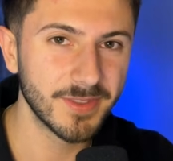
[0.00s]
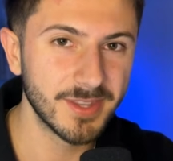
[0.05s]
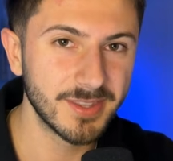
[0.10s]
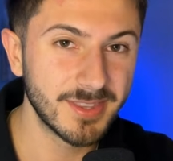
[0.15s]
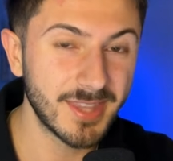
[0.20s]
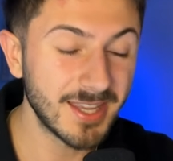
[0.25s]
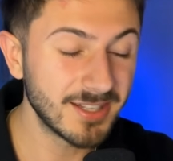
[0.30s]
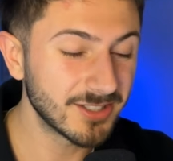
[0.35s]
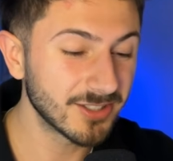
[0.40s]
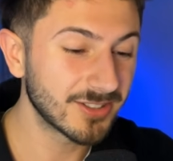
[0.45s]
They
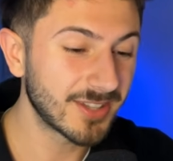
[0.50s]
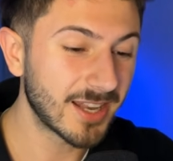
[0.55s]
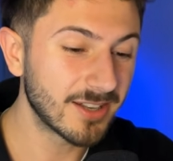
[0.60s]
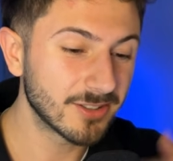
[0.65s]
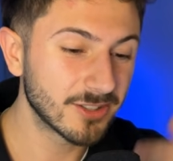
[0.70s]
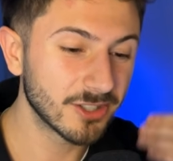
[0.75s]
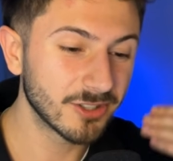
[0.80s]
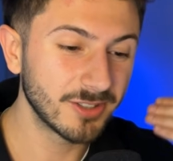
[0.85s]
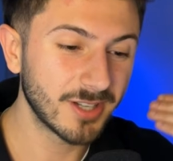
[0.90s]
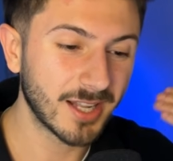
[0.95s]
just then
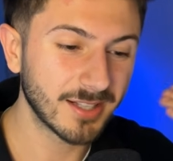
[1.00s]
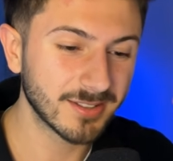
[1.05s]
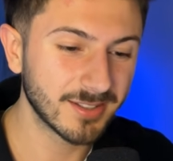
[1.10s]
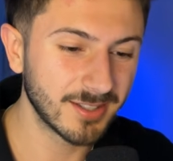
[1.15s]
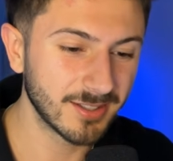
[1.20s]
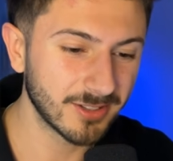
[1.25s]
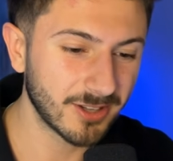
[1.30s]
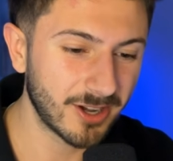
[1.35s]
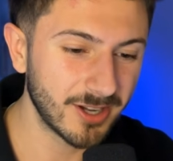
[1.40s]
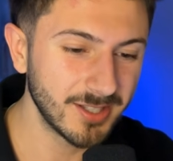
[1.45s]
turn that
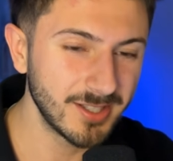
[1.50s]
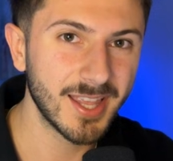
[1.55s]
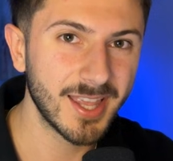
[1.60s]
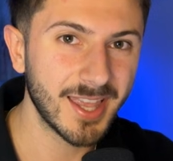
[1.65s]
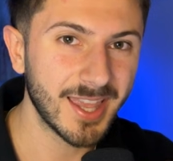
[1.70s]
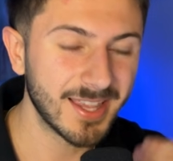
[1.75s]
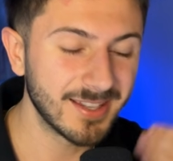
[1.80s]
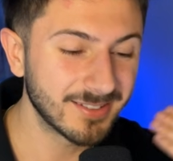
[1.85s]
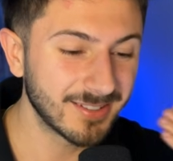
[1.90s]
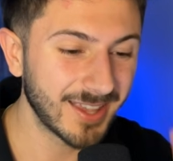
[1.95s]
design
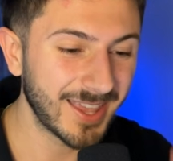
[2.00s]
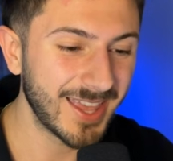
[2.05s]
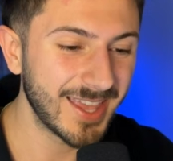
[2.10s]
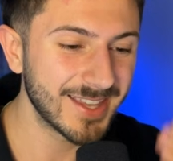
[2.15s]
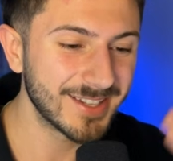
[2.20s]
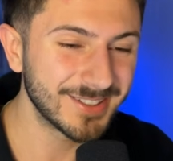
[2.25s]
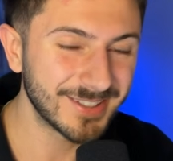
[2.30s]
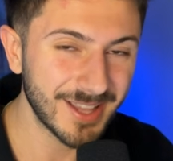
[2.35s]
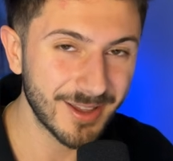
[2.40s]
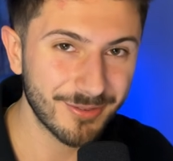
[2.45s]
into hitting
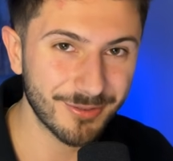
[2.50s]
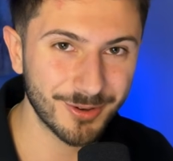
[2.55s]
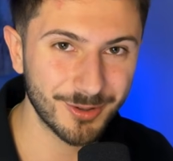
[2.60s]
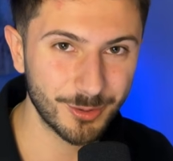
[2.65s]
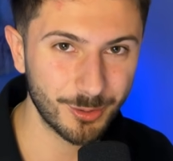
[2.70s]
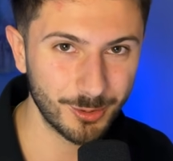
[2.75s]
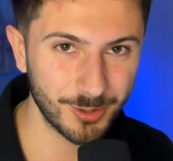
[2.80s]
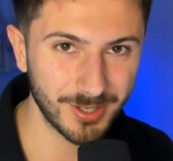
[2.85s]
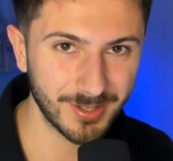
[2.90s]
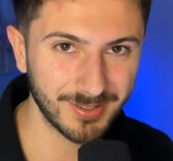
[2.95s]
different
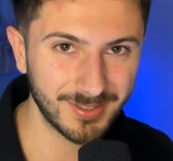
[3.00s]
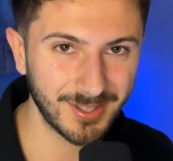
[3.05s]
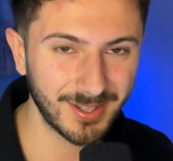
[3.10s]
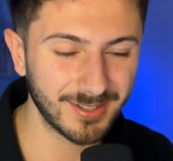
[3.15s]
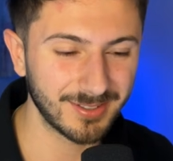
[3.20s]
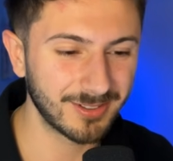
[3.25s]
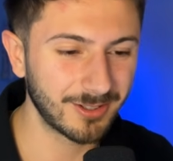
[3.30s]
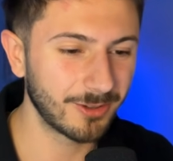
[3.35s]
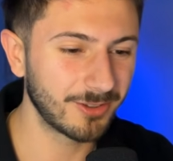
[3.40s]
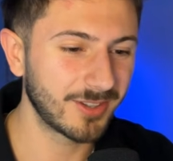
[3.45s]
audiences.
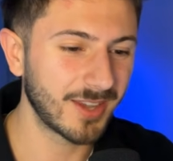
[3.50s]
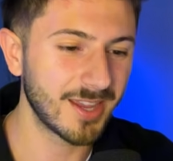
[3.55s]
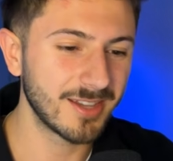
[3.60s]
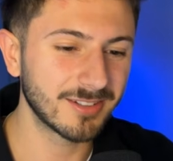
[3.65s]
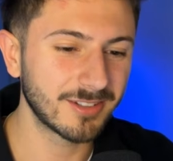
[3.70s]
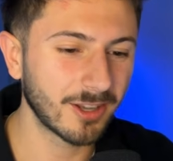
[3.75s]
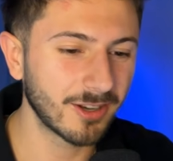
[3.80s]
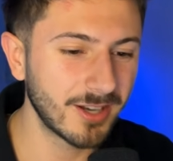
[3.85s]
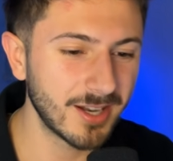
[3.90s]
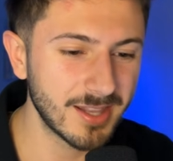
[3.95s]
So say
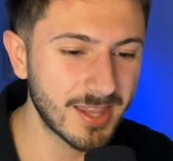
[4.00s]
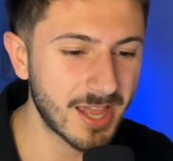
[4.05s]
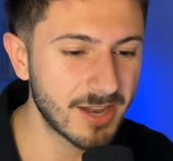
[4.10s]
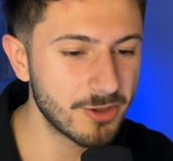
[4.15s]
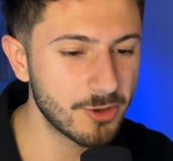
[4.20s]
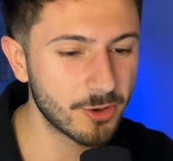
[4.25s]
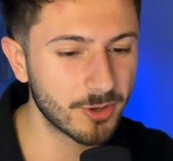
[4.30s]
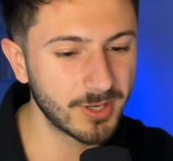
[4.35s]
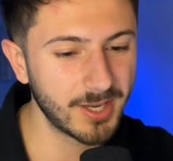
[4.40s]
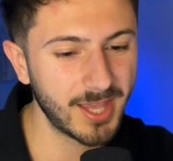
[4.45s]
suddenly then you
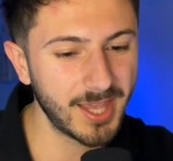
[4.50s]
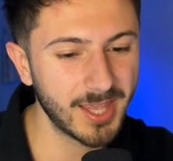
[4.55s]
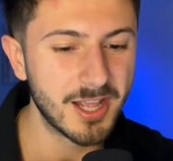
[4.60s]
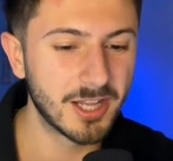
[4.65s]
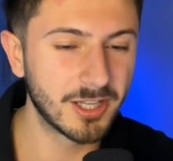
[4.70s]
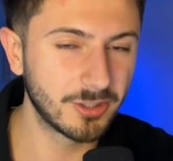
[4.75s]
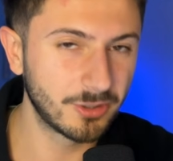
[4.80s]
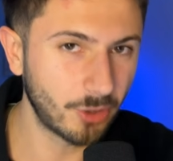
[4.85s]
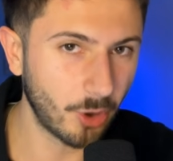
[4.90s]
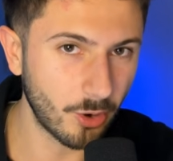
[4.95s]
can hit
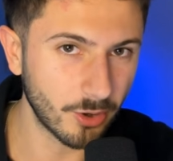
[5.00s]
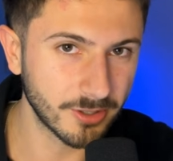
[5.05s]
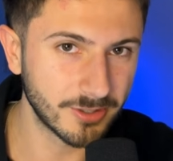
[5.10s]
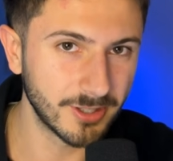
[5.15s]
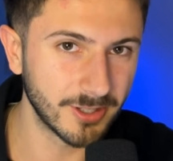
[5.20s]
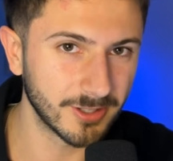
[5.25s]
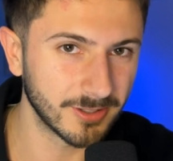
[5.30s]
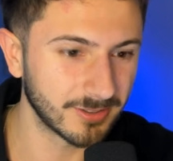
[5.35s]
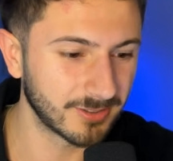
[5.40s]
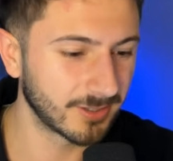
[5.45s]

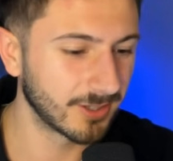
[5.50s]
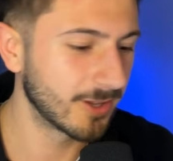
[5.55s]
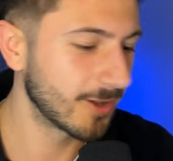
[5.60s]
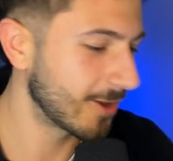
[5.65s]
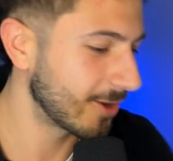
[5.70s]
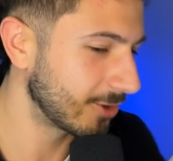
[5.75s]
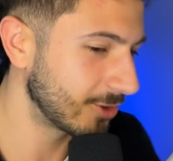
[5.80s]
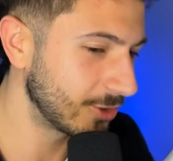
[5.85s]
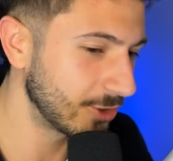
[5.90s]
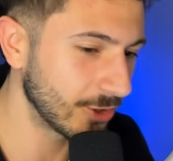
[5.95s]
doctors,
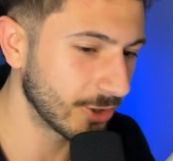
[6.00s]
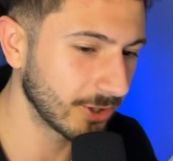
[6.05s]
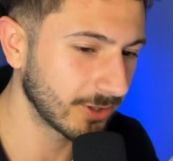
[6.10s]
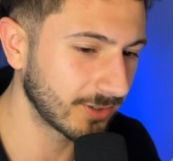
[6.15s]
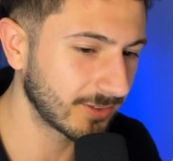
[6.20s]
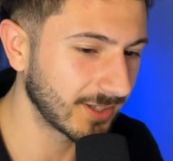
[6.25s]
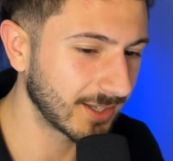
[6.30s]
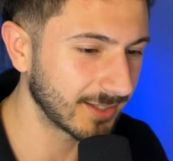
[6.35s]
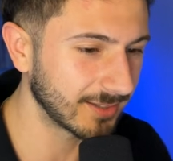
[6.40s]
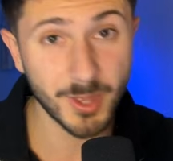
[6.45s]

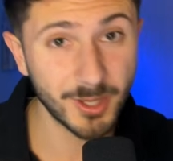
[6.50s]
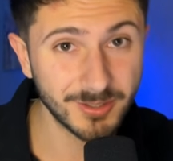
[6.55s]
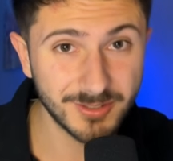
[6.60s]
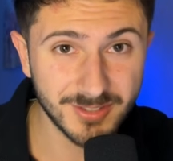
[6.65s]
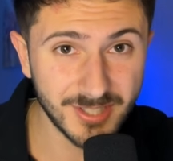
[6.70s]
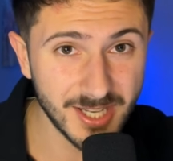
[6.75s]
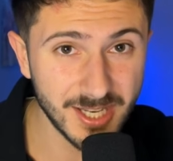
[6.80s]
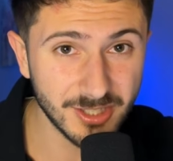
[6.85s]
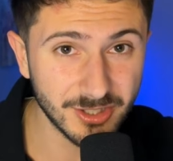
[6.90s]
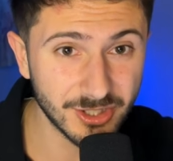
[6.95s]
nurses,
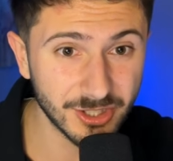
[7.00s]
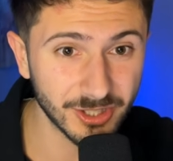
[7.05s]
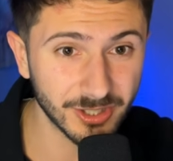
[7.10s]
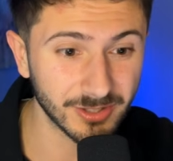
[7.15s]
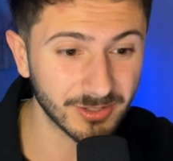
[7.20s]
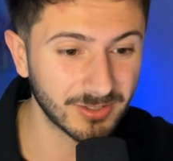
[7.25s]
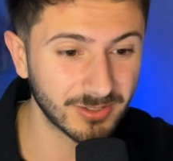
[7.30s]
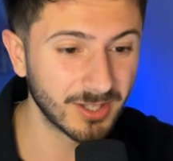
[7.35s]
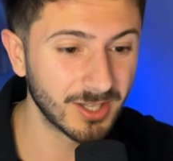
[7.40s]
teachers,